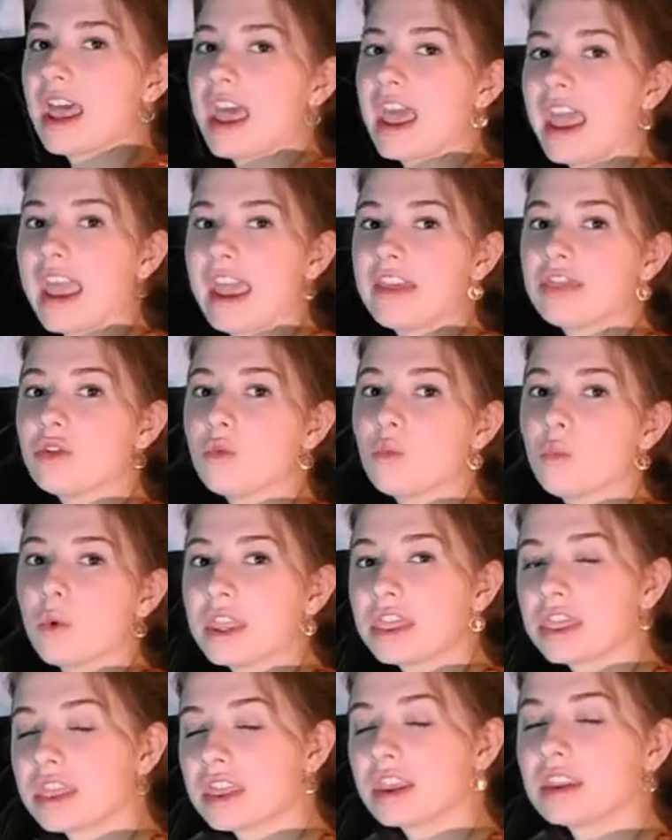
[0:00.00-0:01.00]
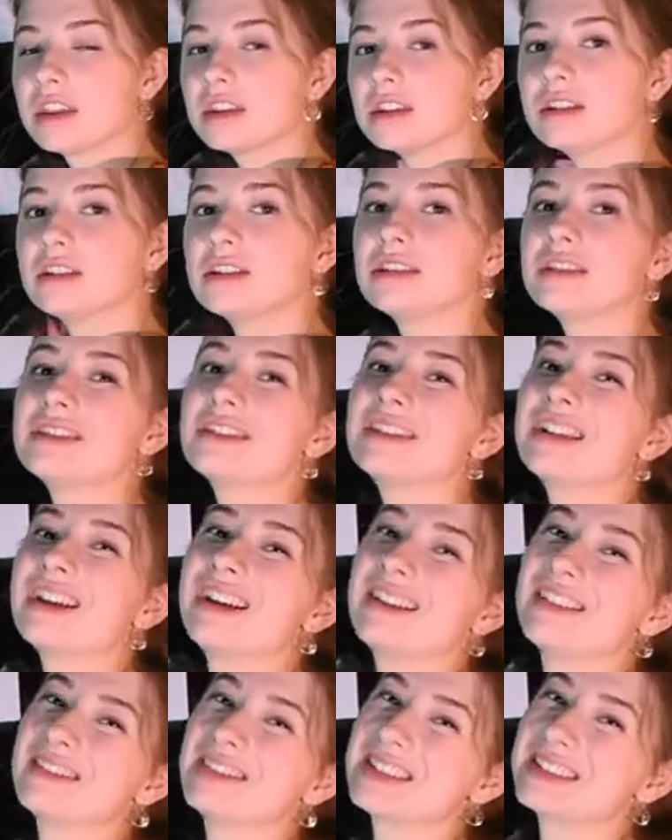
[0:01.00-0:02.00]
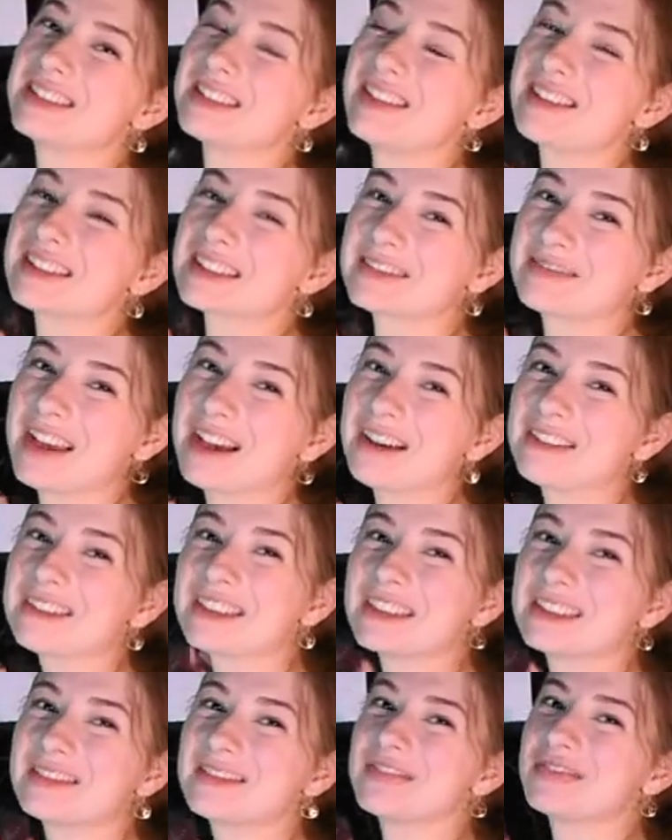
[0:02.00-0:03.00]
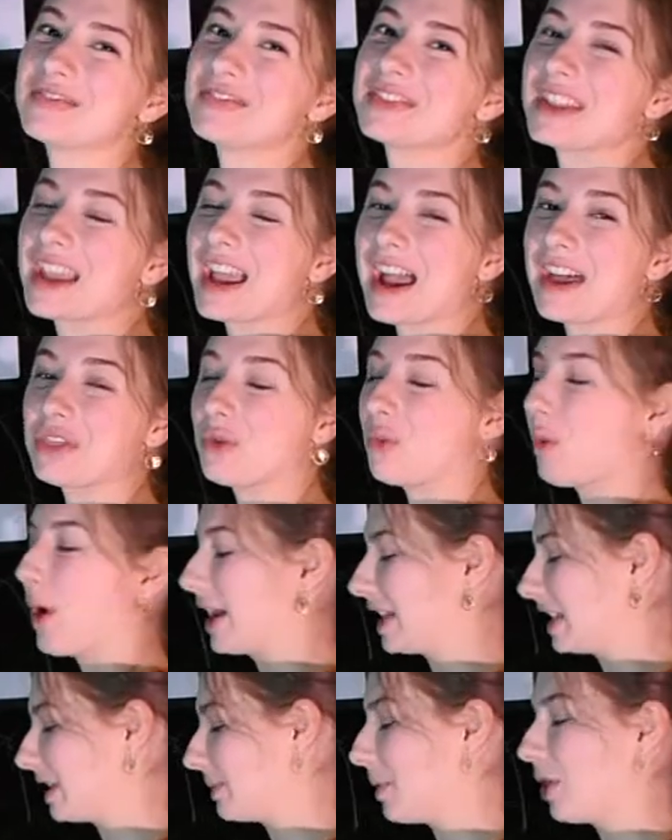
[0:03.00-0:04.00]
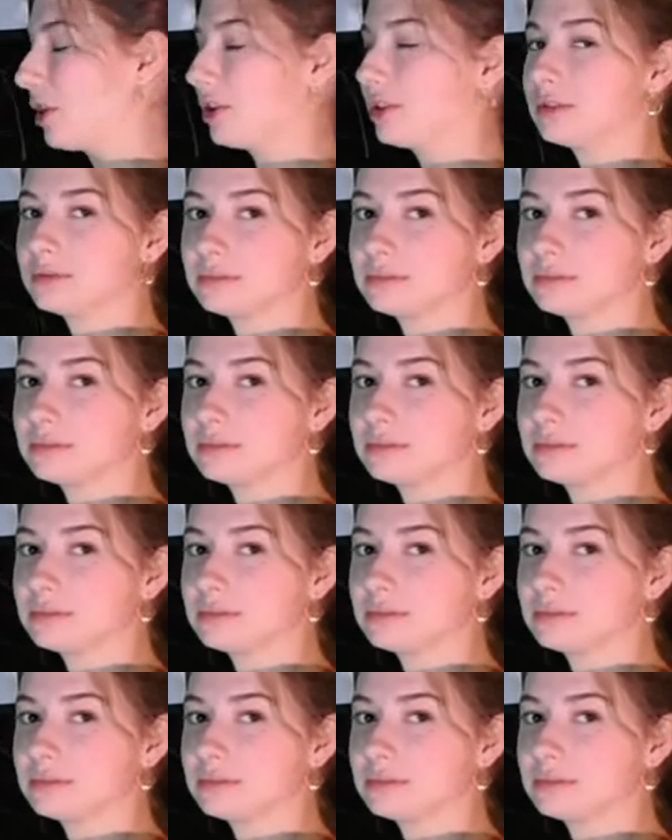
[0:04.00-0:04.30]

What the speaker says: And the width of the dog's mouth at the widest part.